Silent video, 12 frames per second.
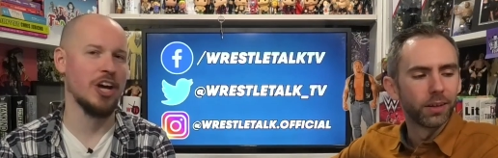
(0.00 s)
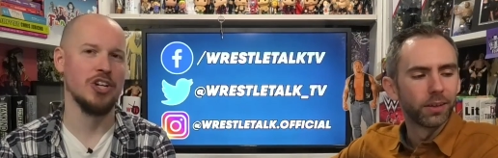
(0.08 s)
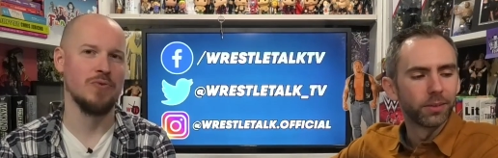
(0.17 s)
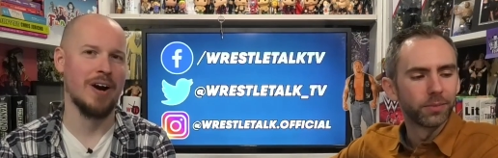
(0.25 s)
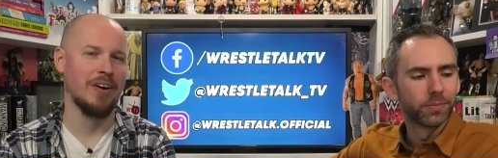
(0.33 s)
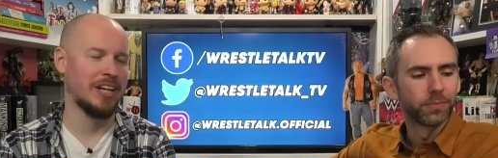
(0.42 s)

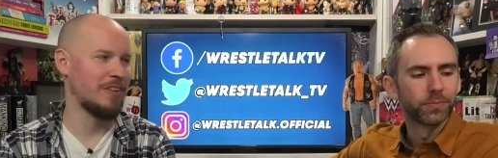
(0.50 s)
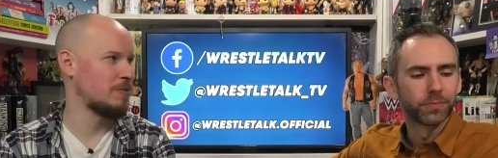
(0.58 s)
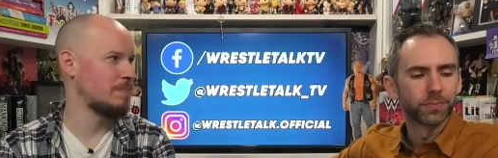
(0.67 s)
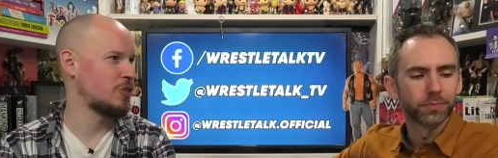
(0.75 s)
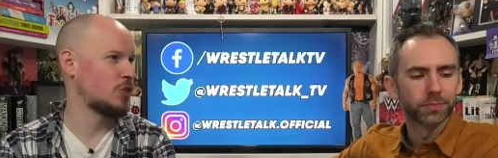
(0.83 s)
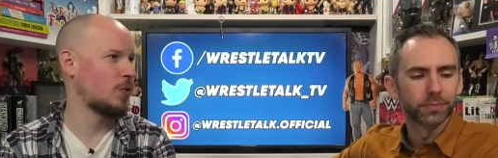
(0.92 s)
Speaker 1: around, gives him
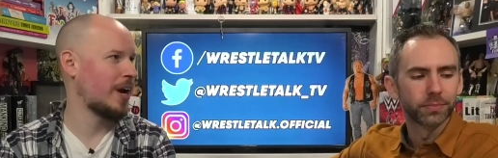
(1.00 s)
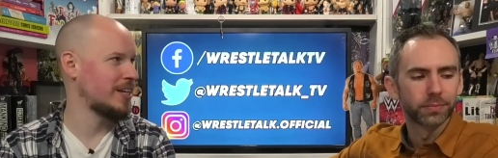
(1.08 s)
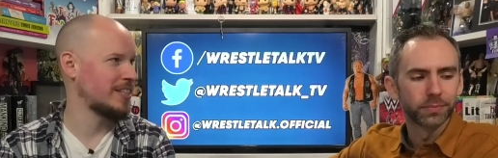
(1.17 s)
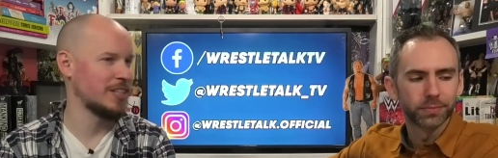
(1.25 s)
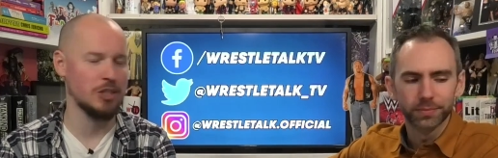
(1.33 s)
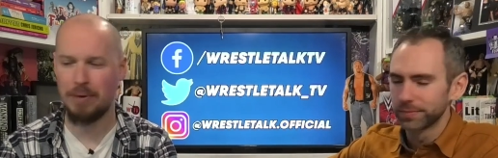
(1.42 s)
this
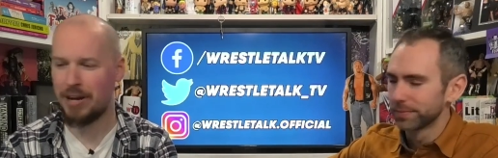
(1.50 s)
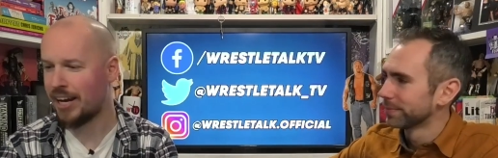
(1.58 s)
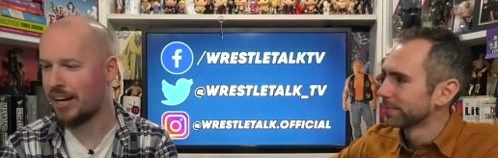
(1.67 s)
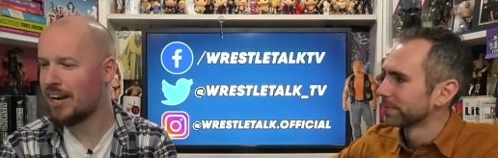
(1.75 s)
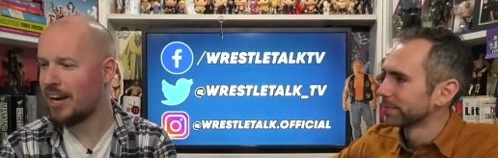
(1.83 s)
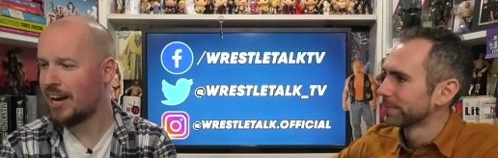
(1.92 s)
crazy spear,
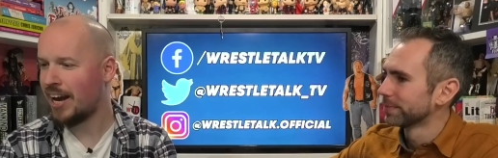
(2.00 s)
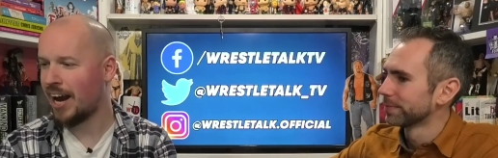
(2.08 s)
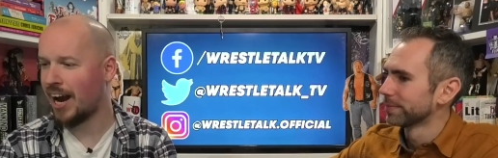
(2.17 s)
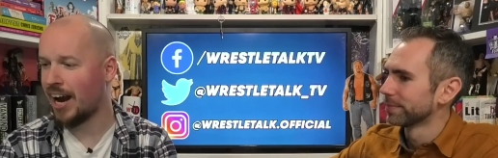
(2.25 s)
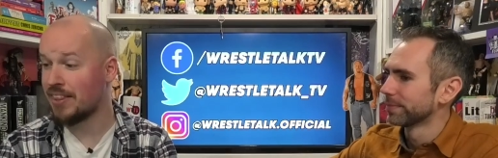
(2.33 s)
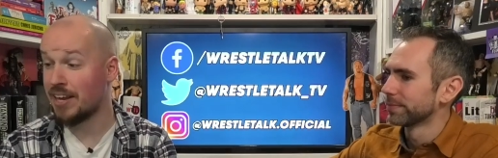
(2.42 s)

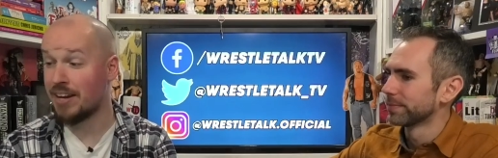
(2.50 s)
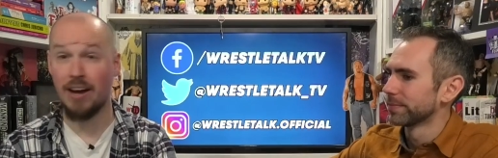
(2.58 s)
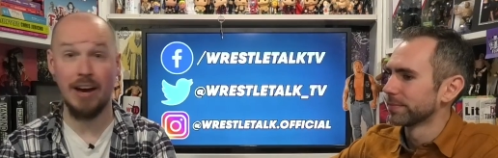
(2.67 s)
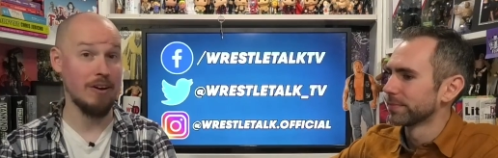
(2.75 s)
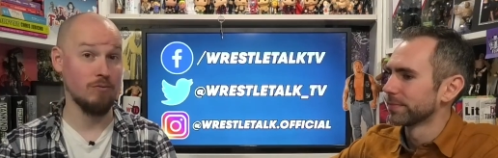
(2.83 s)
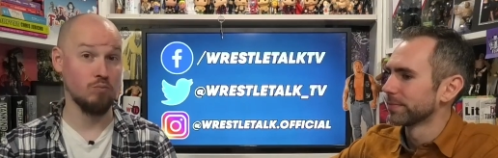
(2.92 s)
uh, and then
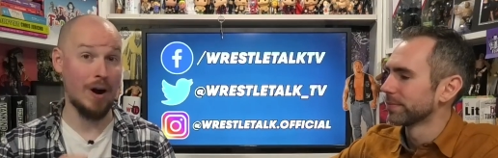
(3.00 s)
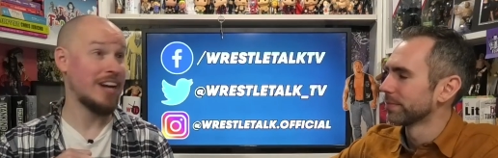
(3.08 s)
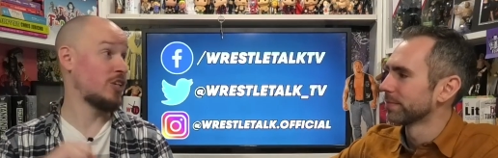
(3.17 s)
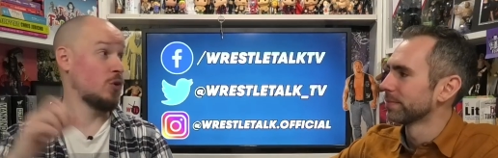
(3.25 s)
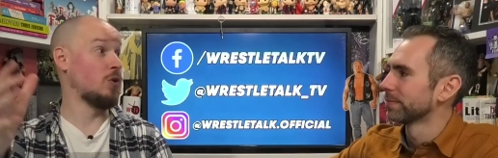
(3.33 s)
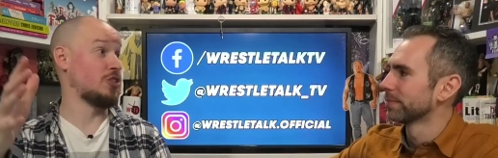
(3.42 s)

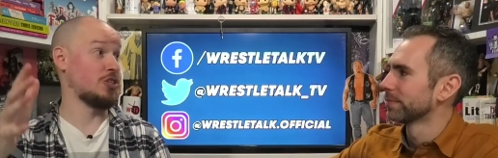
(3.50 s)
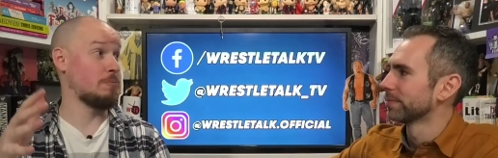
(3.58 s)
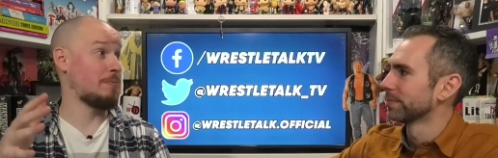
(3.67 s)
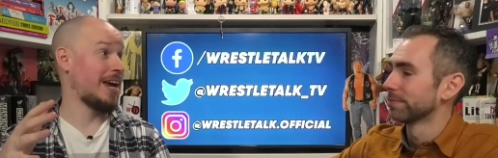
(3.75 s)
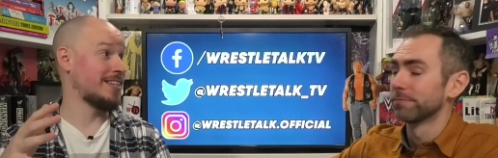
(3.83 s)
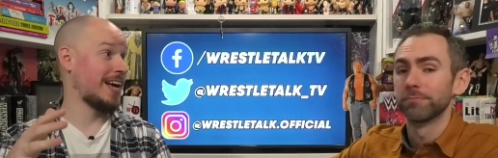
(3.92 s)
Randy Orton just
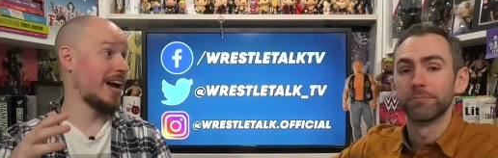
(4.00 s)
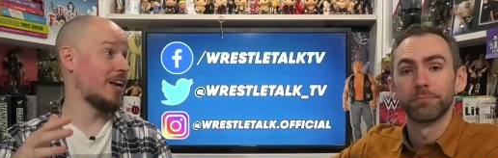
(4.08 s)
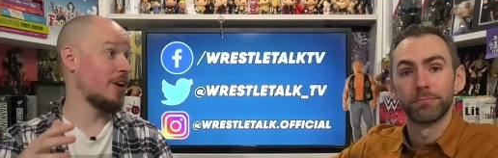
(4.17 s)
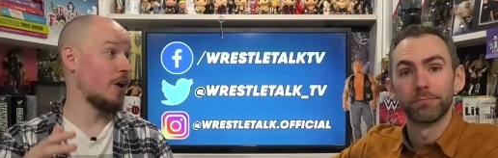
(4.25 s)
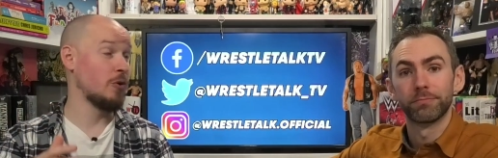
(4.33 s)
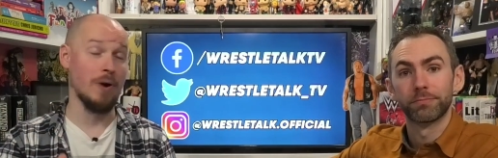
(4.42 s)
appears out of
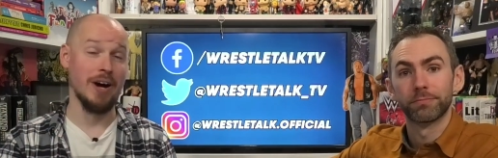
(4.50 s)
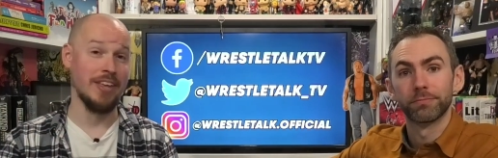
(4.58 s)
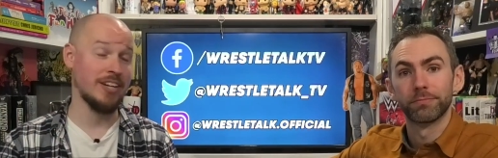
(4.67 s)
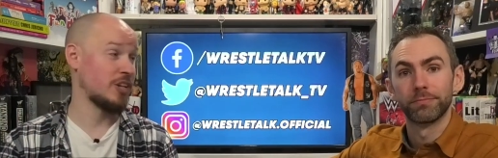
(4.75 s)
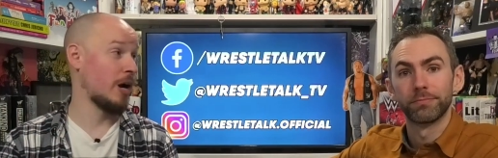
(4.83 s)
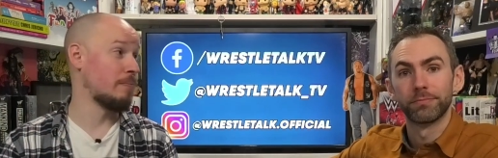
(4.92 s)
nowhere, and they
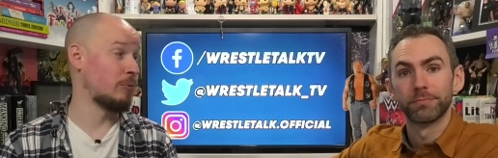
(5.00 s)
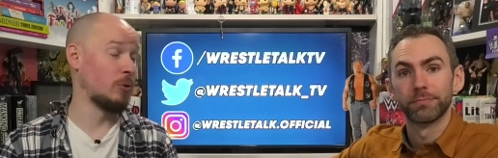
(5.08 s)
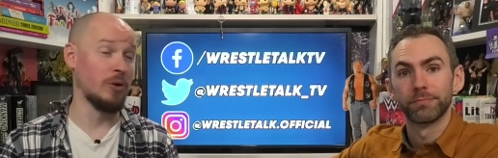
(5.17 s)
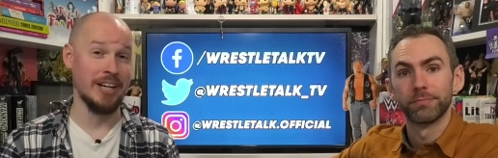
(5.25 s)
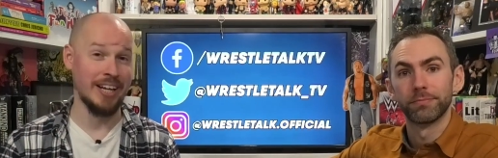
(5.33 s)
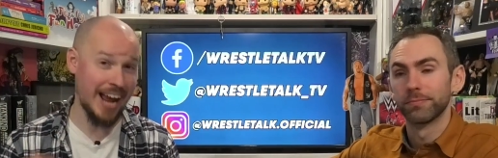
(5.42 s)
start
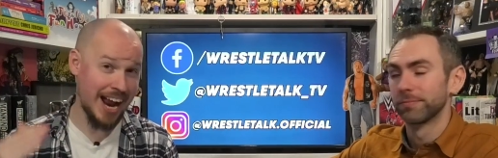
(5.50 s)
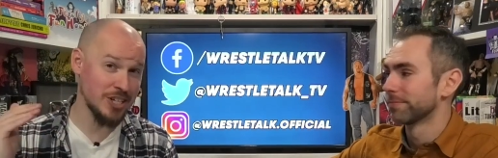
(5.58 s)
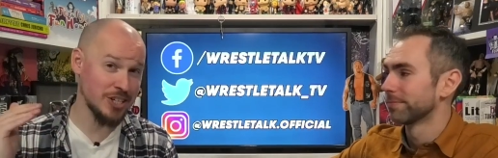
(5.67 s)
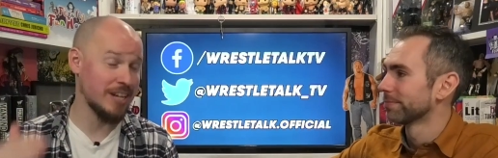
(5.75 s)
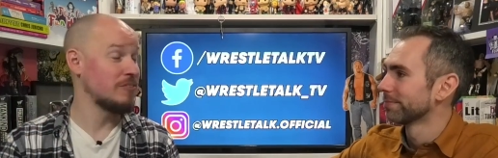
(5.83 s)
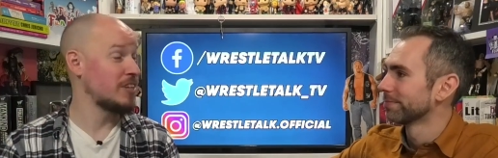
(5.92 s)
brawling, and Edge
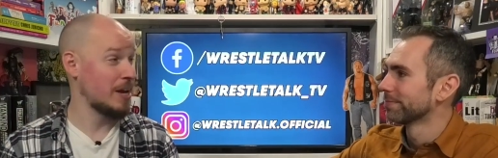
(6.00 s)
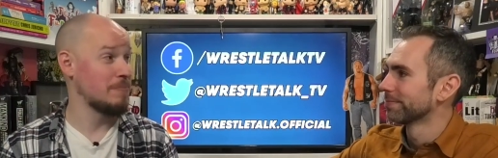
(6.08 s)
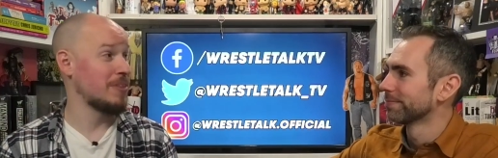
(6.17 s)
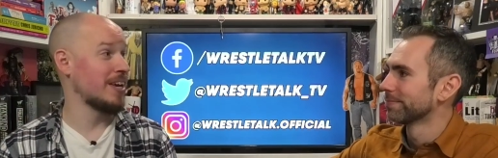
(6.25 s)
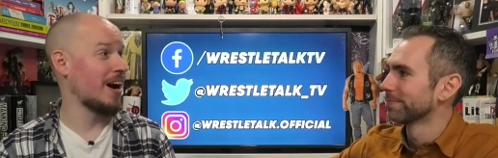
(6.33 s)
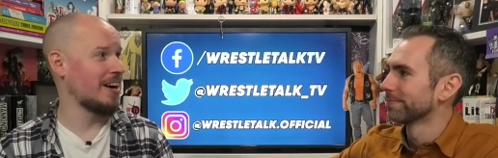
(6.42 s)
gives him
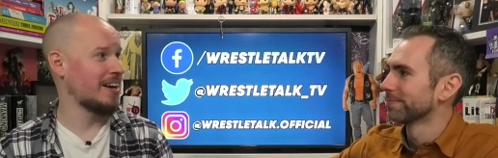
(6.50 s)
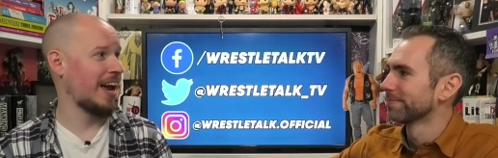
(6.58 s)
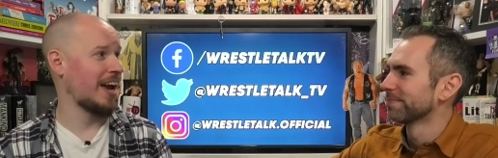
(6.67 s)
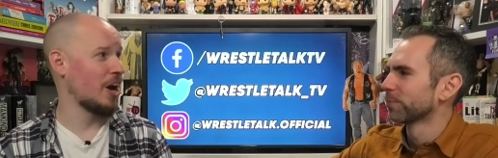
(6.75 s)
the R K O